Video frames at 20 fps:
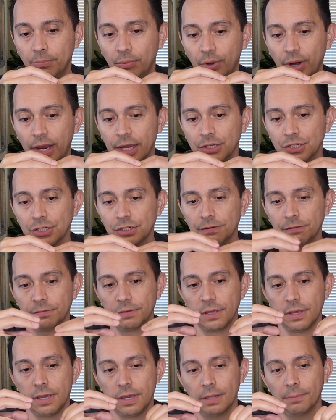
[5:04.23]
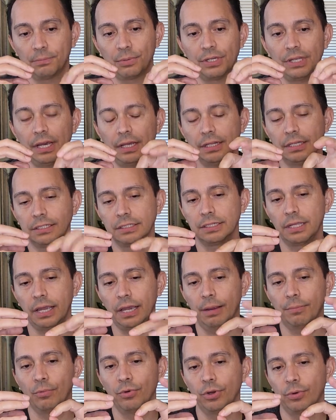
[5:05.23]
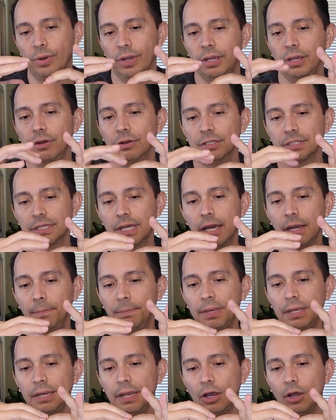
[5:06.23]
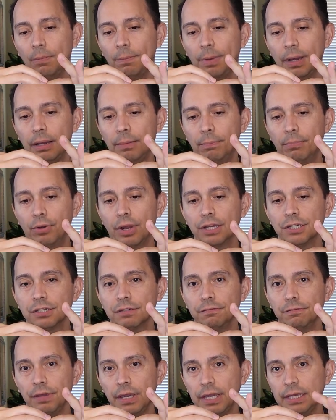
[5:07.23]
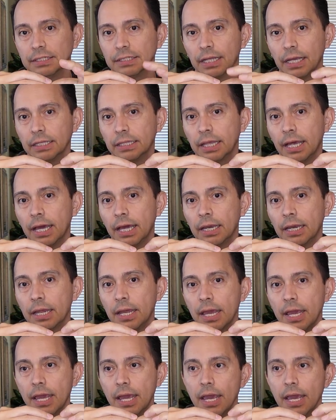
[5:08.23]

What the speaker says: branch of, pretend this is the hemorrhoid right here. It's kind of being held by a branch of veins like that.